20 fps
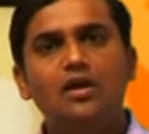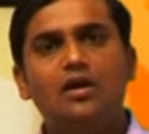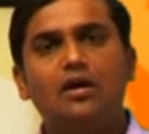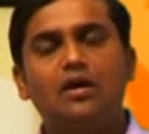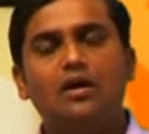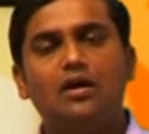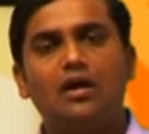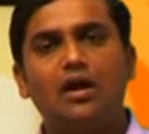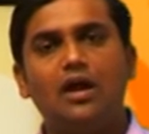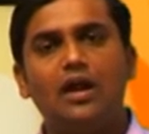
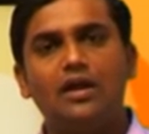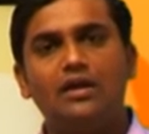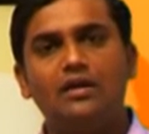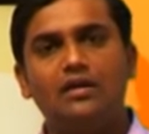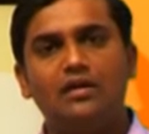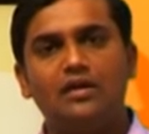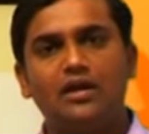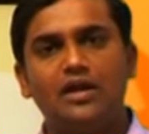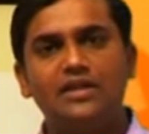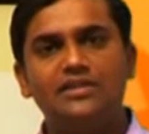and
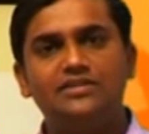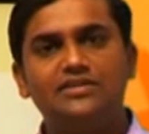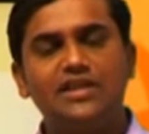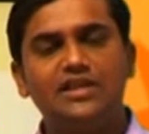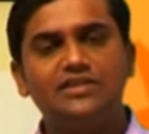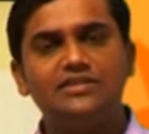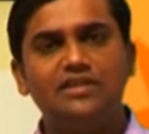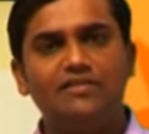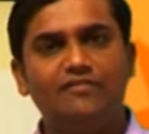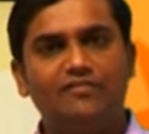
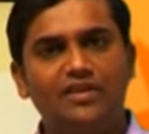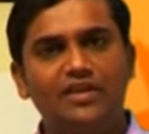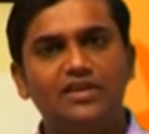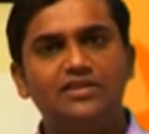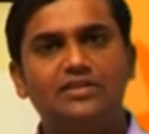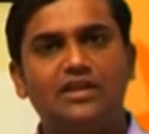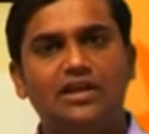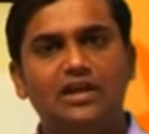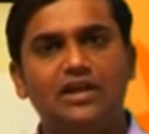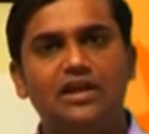SGX Nifty
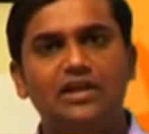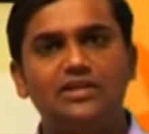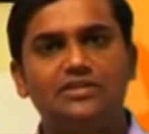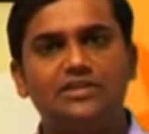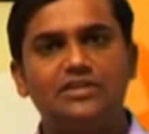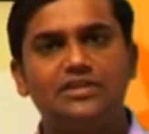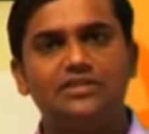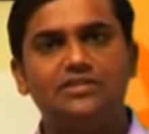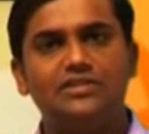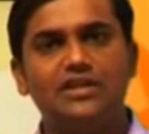is currently
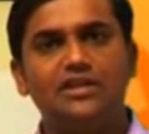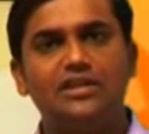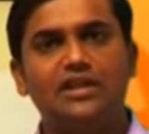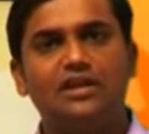suggesting